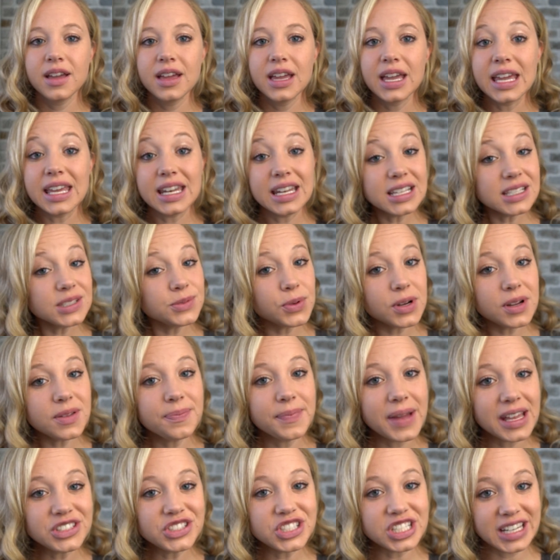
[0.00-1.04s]
It is worth
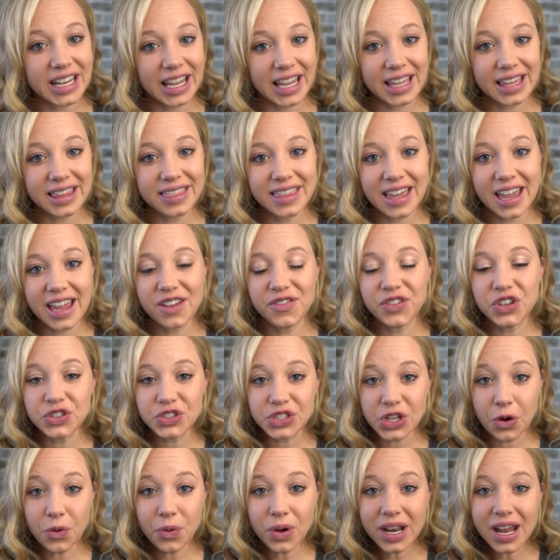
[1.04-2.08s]
mentioning that if you
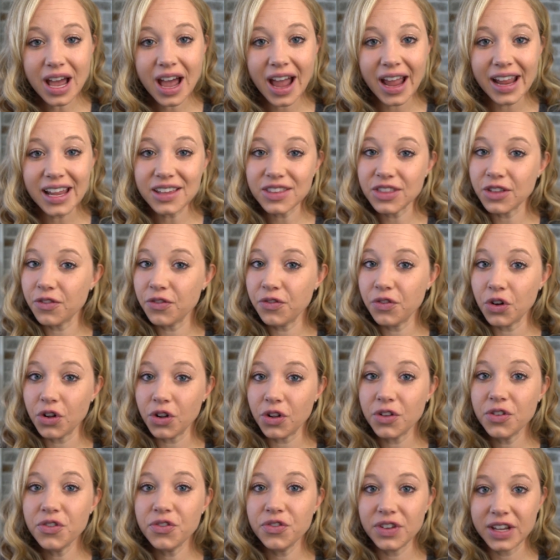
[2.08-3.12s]
don't want to hike the
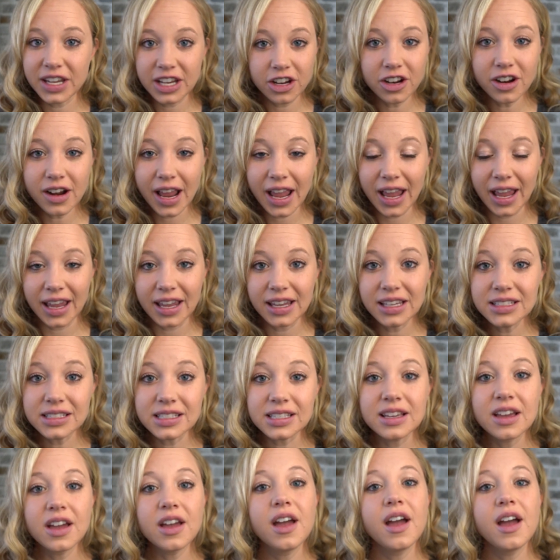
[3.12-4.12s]
full Figure 8,